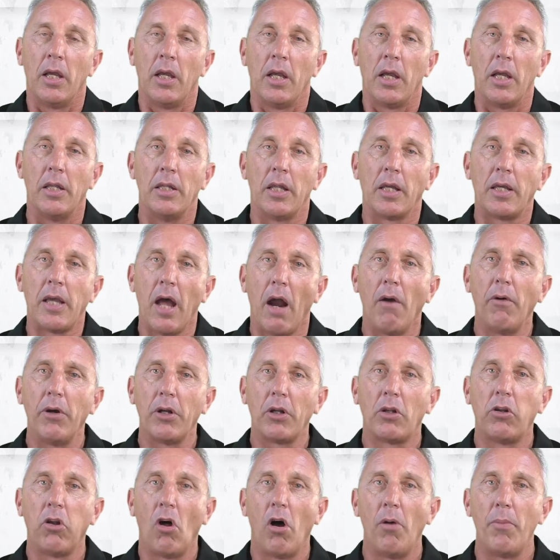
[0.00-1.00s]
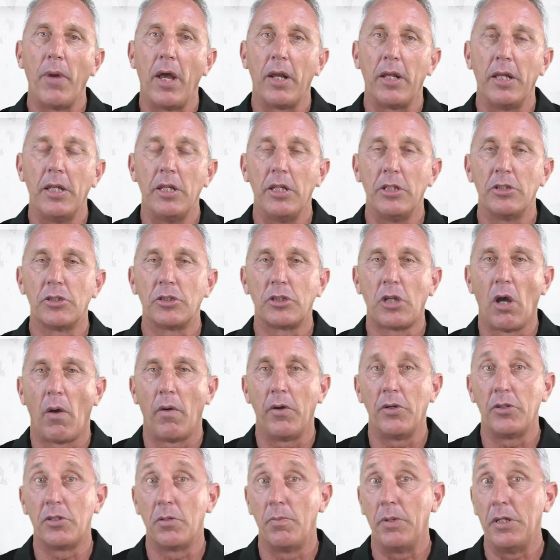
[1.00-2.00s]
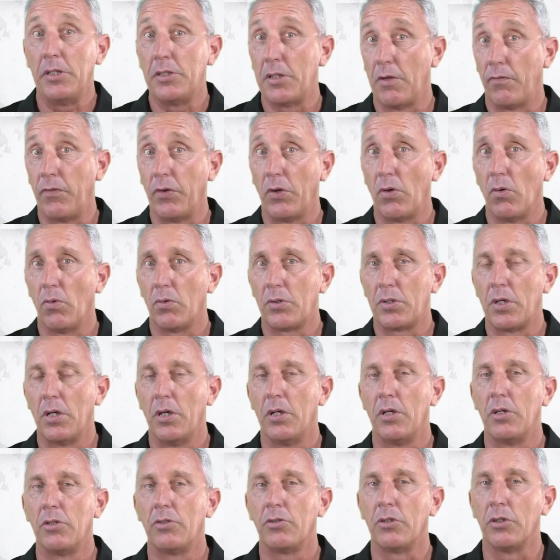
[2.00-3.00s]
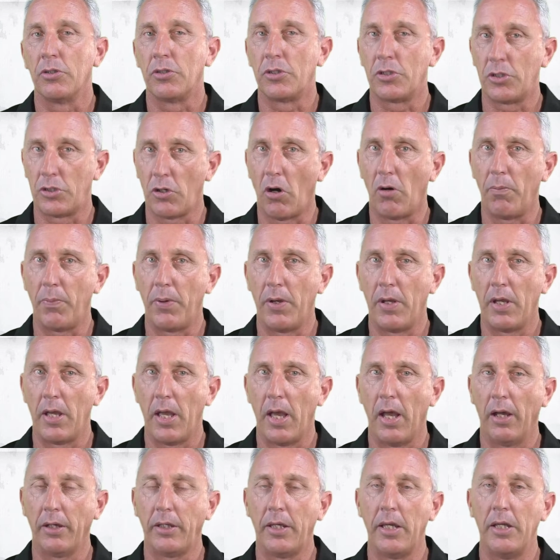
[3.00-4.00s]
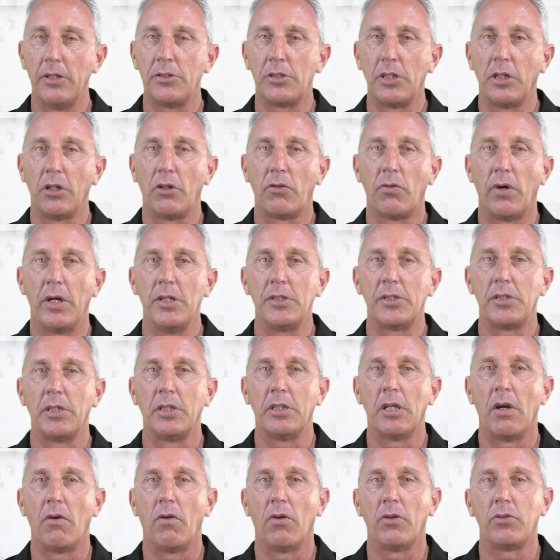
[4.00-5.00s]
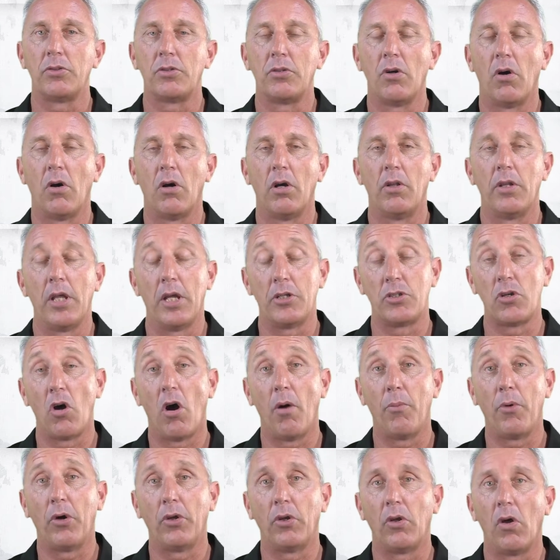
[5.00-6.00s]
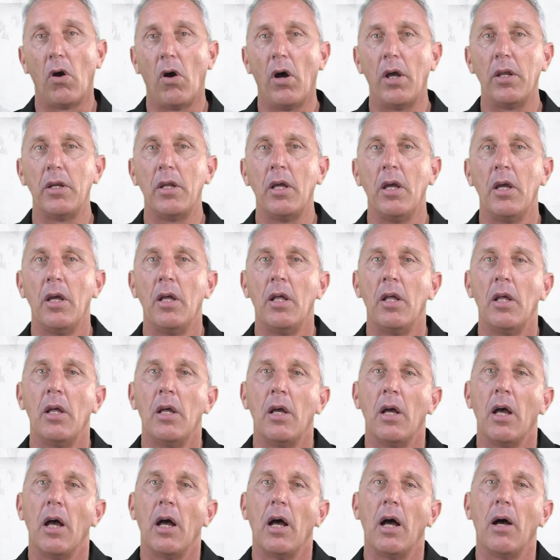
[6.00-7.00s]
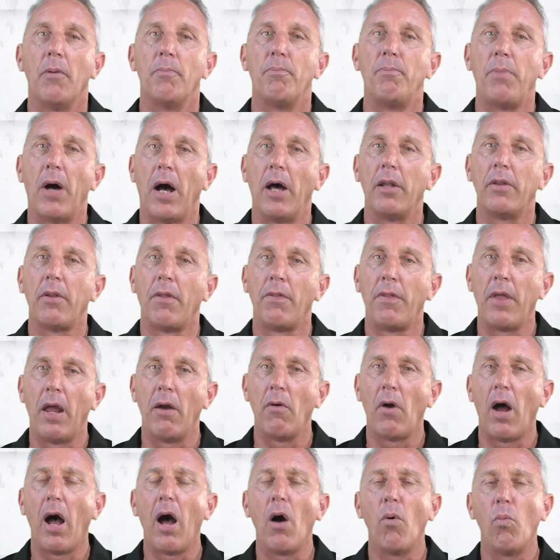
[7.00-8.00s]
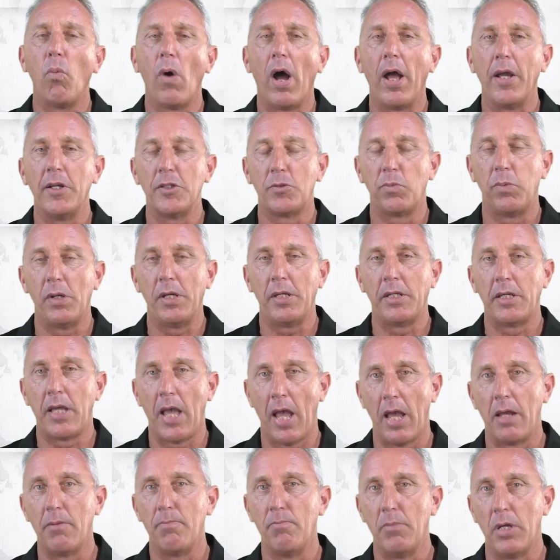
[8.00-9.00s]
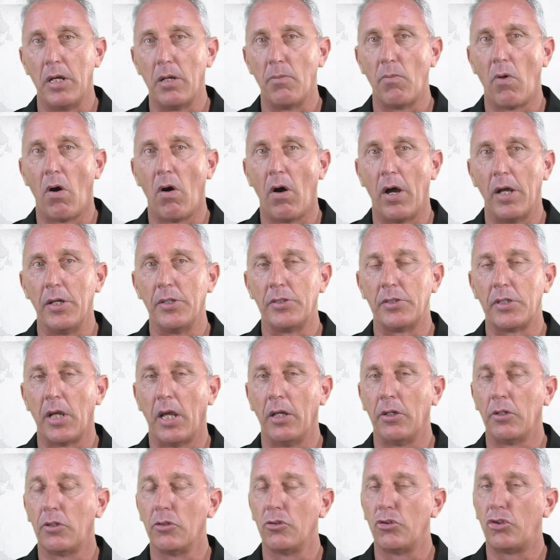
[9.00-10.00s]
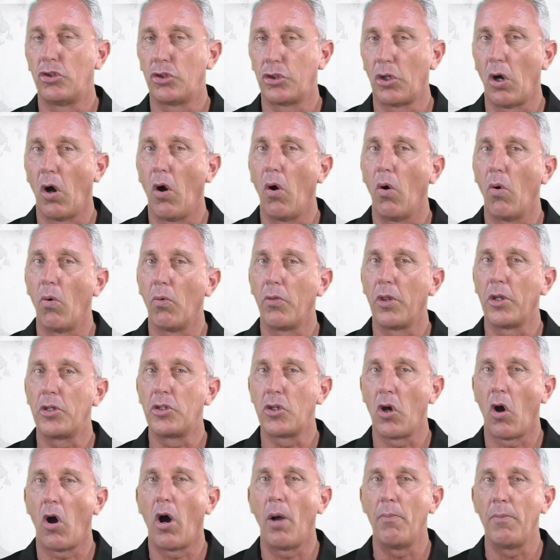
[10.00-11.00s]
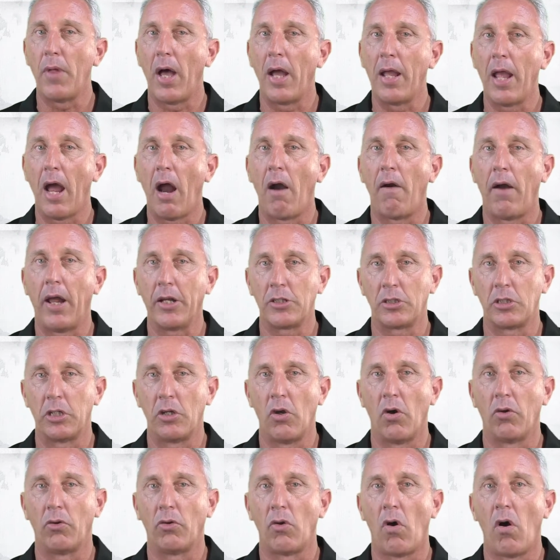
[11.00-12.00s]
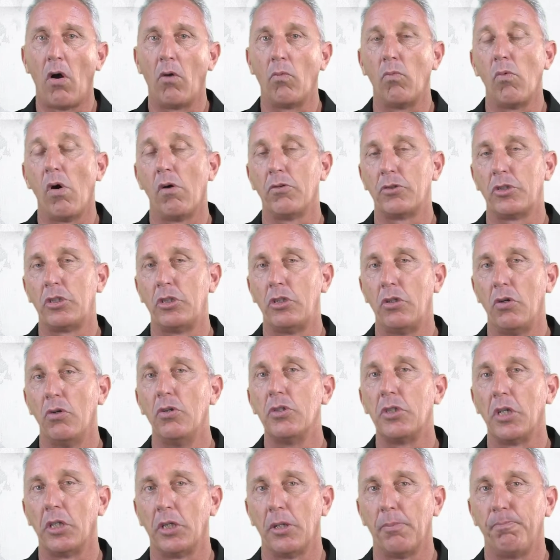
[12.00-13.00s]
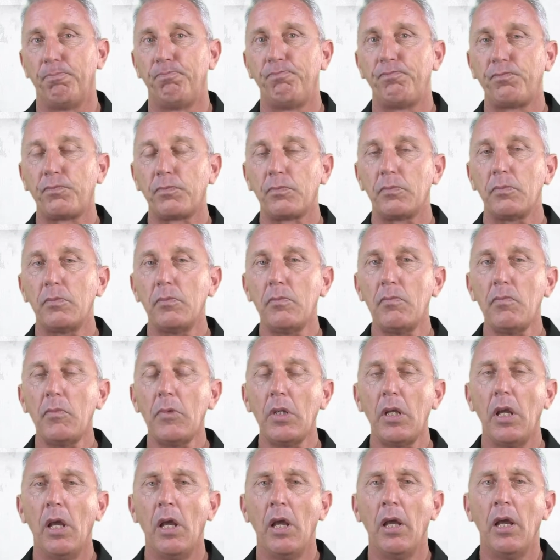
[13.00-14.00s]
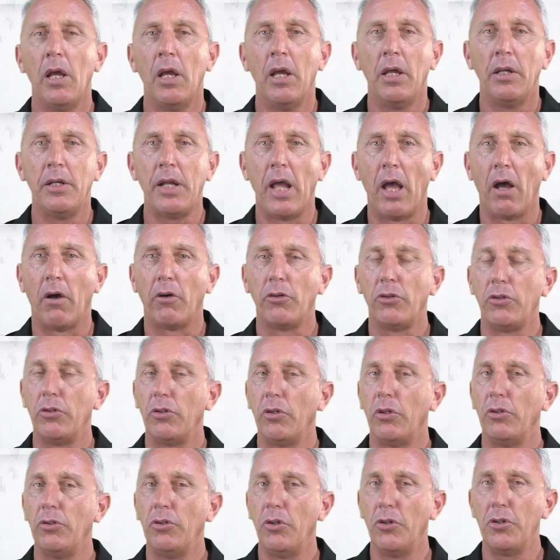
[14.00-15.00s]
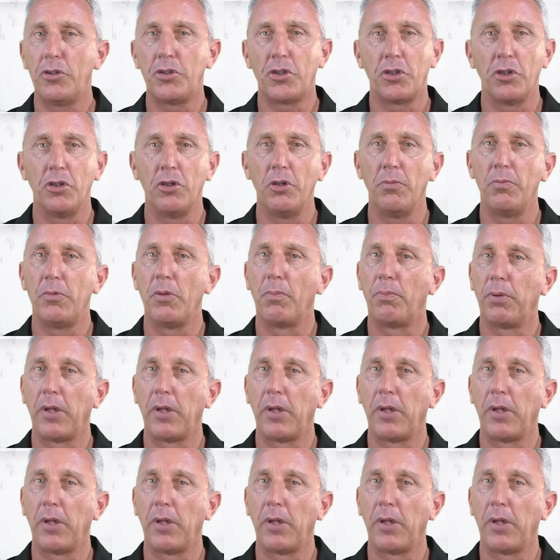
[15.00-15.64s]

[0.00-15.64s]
In the current climate, it is going to be difficult to stop our kids increasing their time online. But there are ways we can minimise and control the time they are actually online whilst using them. Now, YouTube, the